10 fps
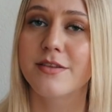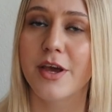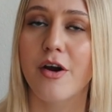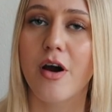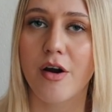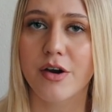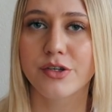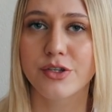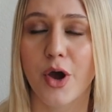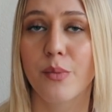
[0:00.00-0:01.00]
there are
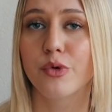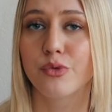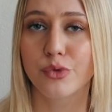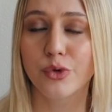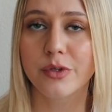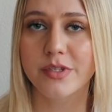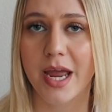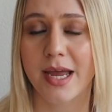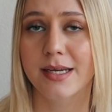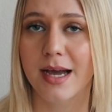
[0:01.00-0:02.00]
some rules
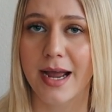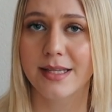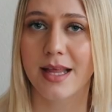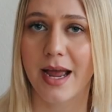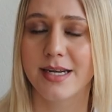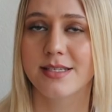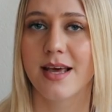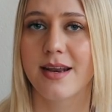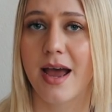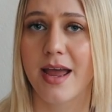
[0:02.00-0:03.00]
and guidelines
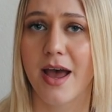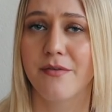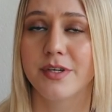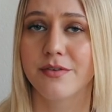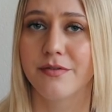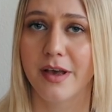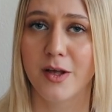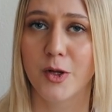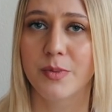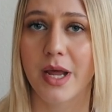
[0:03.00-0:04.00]
that I have
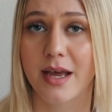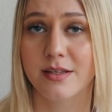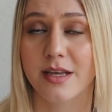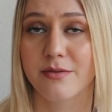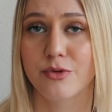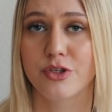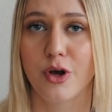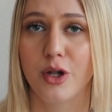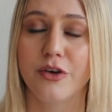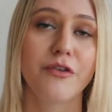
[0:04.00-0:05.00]
developed as a
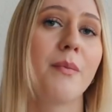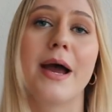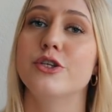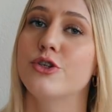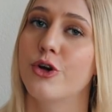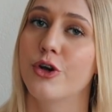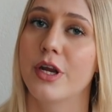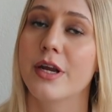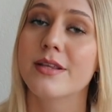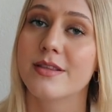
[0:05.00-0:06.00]
result of my
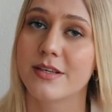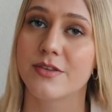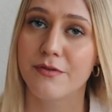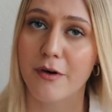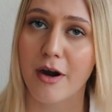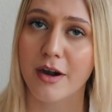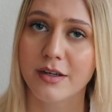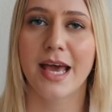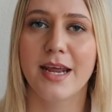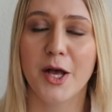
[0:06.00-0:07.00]
journey this far
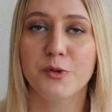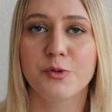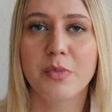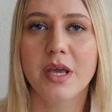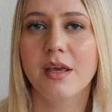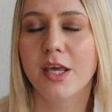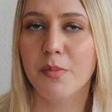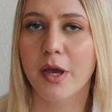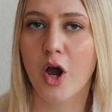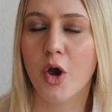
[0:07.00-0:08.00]
that helps me
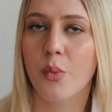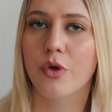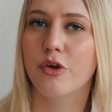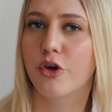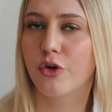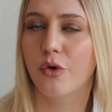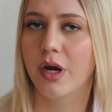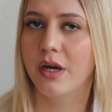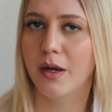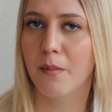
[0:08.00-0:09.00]
keeping up with
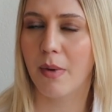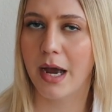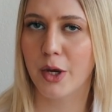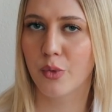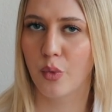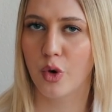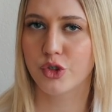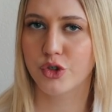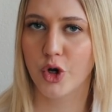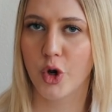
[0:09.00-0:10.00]
curating my
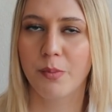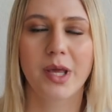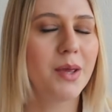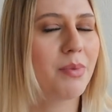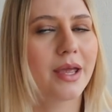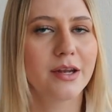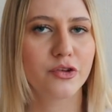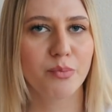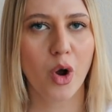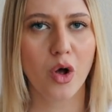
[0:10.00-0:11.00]
wardrobe, keeping it
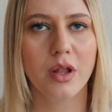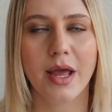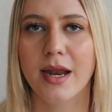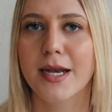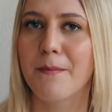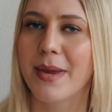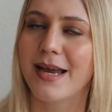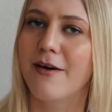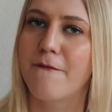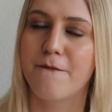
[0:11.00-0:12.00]
small, and
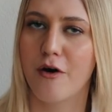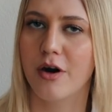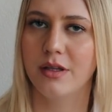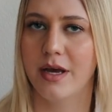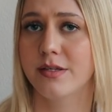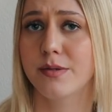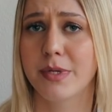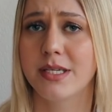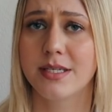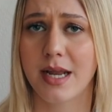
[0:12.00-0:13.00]
make far less
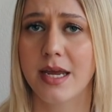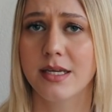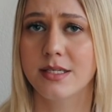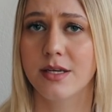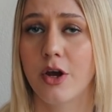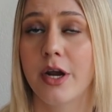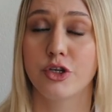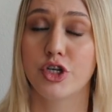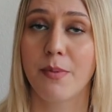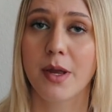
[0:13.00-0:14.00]
mistakes
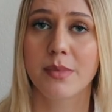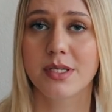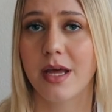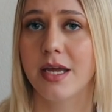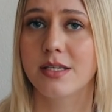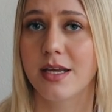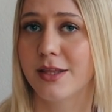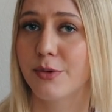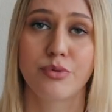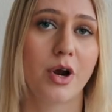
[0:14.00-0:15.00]
and shopping mistakes
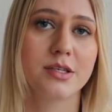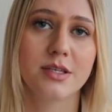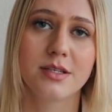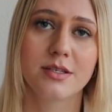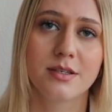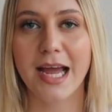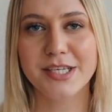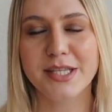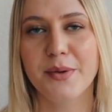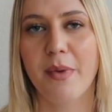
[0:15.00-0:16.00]
in the process.
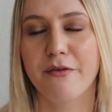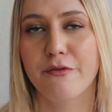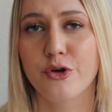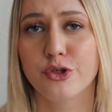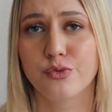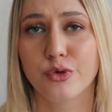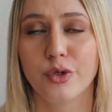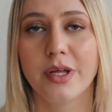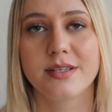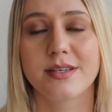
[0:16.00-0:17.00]
Actually, my first
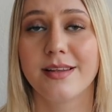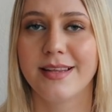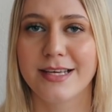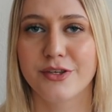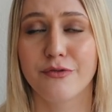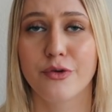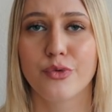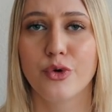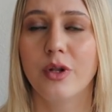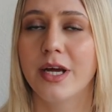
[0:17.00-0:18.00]
rule is less of a
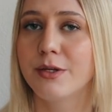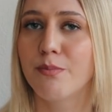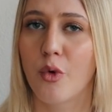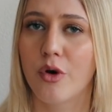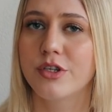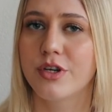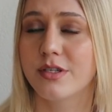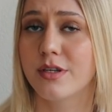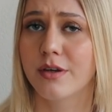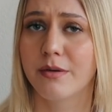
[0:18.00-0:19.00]
rule and more
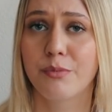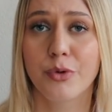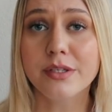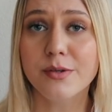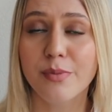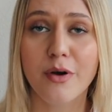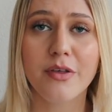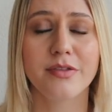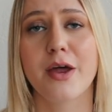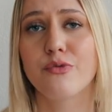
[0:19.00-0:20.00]
just a
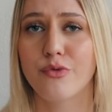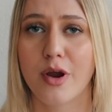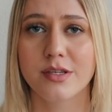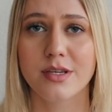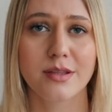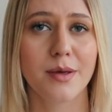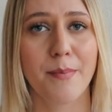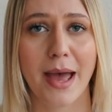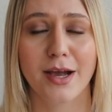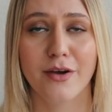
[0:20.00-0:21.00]
principle that runs in the
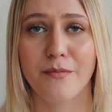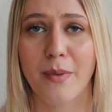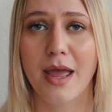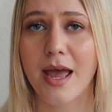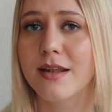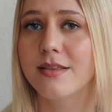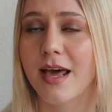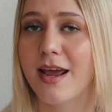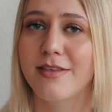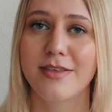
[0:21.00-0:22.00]
back of my head
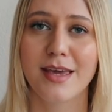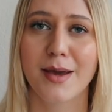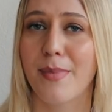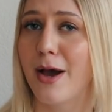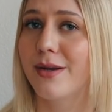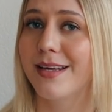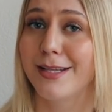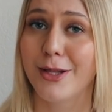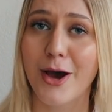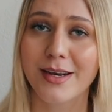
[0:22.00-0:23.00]
that I think about a
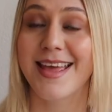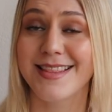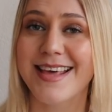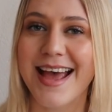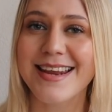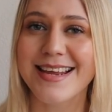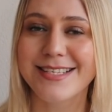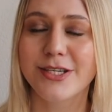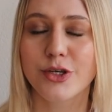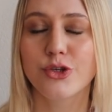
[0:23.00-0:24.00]
lot, and that is